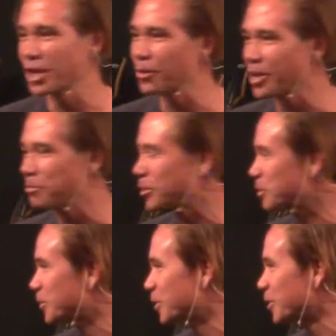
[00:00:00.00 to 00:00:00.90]
co-op
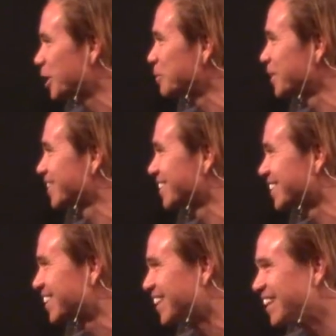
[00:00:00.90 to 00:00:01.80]
work program
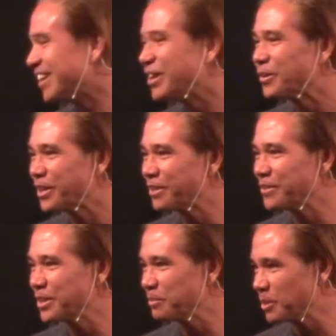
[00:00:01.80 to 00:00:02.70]
leader, whatever
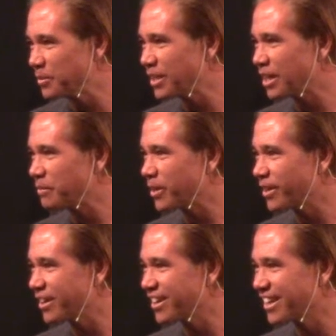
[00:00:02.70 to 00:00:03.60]
you need me to be, I'm
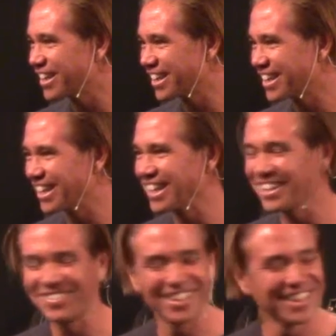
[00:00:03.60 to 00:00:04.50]
there,
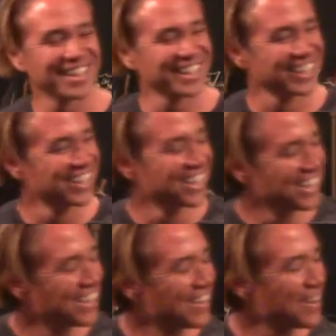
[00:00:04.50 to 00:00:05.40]
everything.
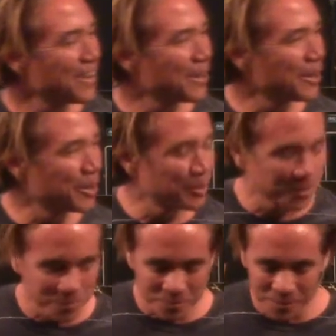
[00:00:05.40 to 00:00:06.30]

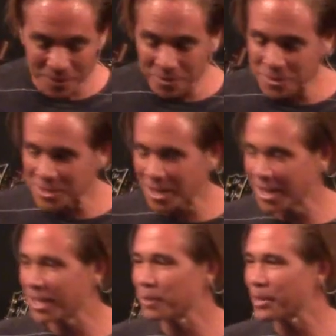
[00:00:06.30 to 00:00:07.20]
Um, on the
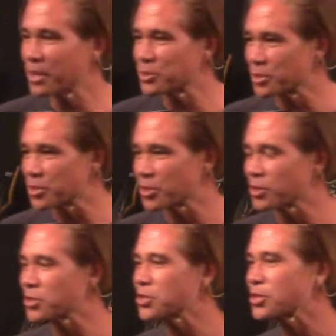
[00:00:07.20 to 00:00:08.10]
side, I pastor a
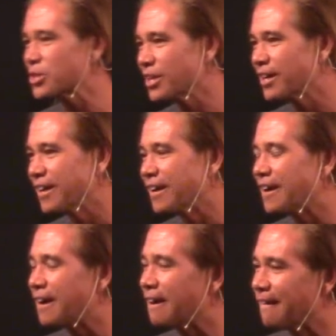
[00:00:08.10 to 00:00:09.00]
church,
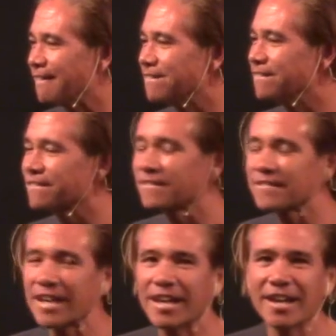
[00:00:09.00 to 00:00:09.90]
um,
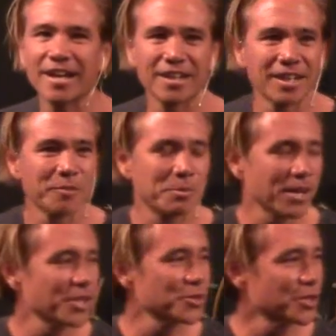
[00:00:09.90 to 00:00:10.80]
and I've been
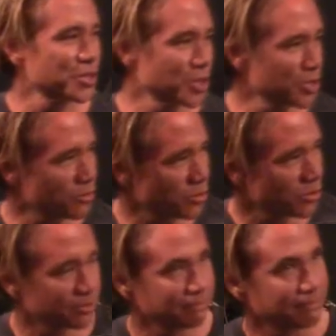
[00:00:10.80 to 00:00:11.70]
pastoring a church
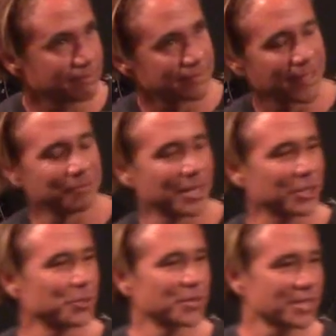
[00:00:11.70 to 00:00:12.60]
for, I'm not
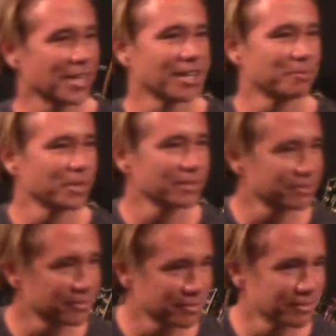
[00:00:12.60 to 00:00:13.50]
good with time, but
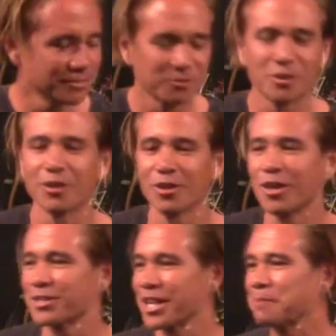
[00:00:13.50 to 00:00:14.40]
for a
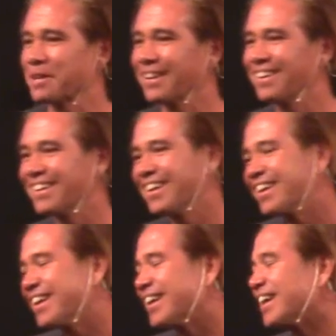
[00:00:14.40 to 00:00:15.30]
long time now.
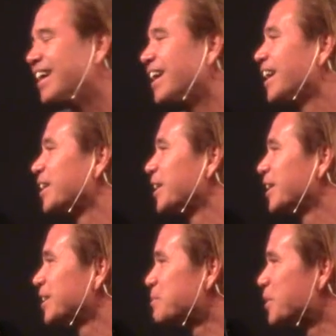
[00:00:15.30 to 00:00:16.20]
And
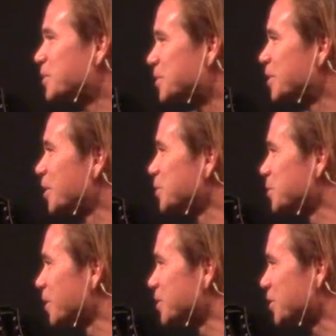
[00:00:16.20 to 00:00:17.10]
uh, as Moses knows, we
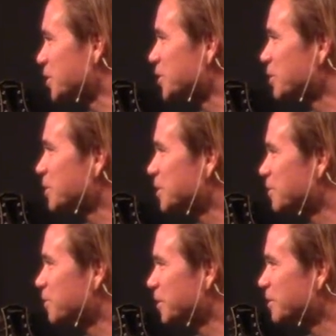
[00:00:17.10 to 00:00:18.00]
run church a little bit
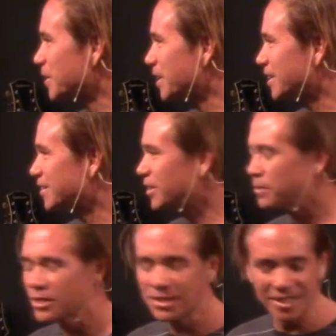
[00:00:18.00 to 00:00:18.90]
different, and going to
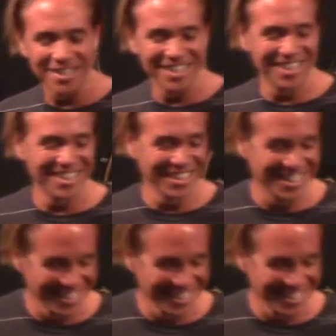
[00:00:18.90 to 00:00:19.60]
be